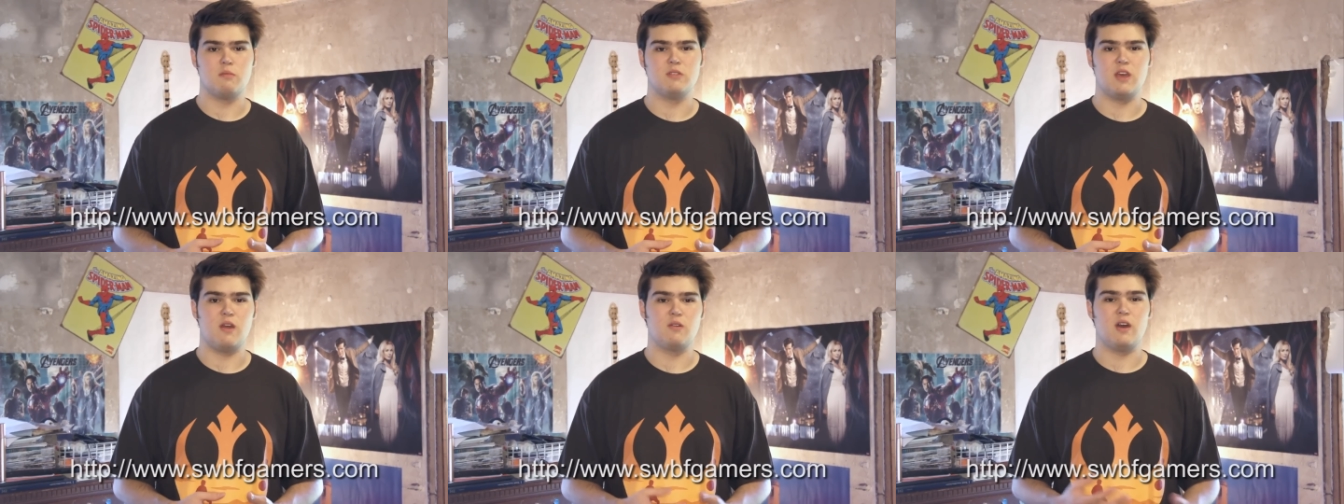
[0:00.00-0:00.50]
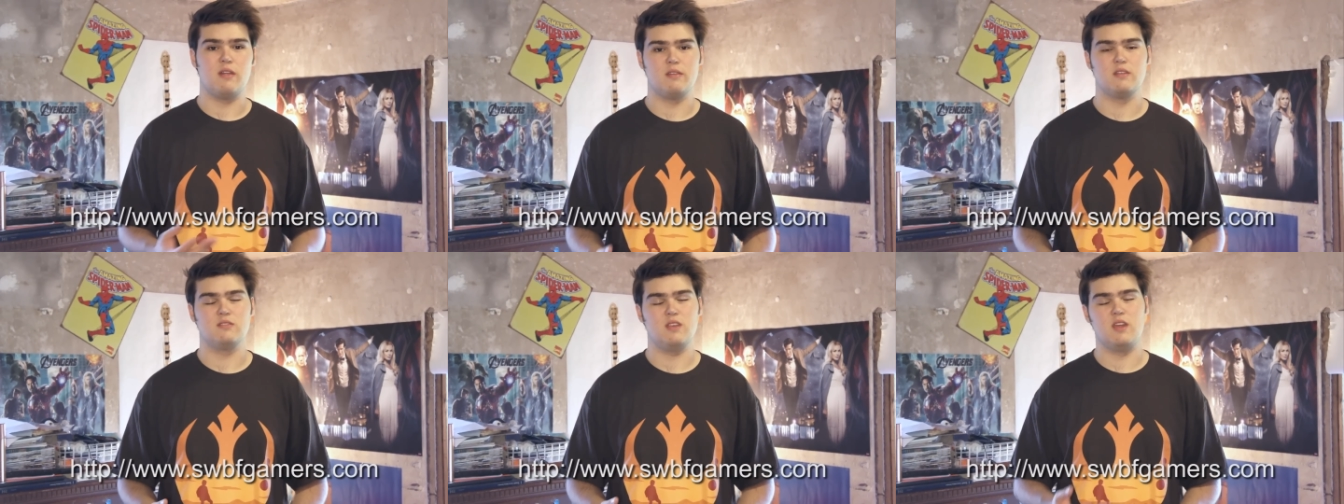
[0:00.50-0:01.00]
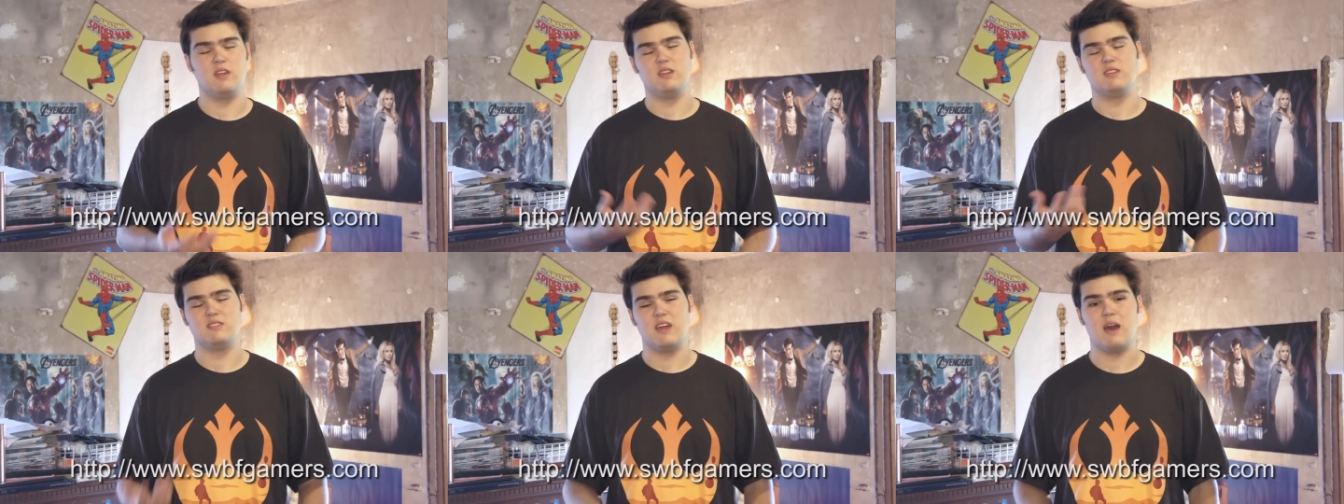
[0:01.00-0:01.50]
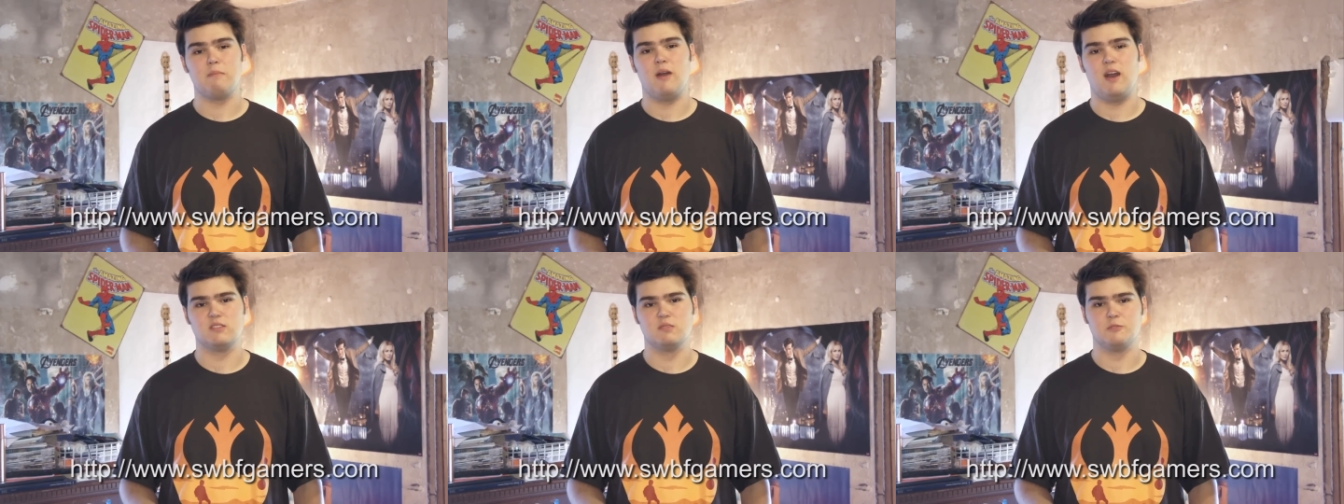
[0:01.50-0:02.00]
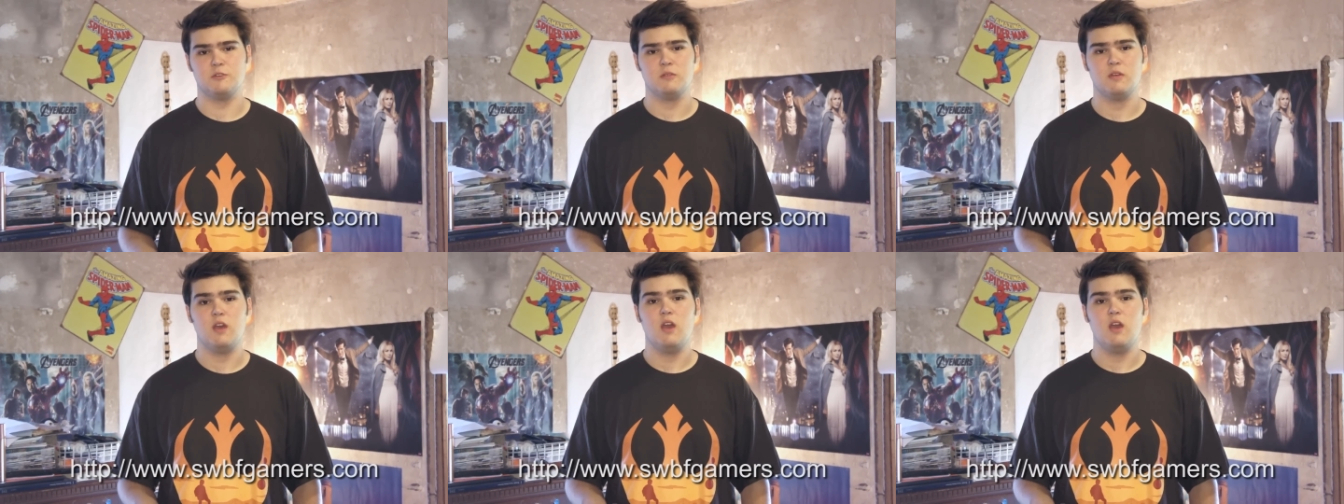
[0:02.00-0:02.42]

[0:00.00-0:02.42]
them down on this and it is not possible.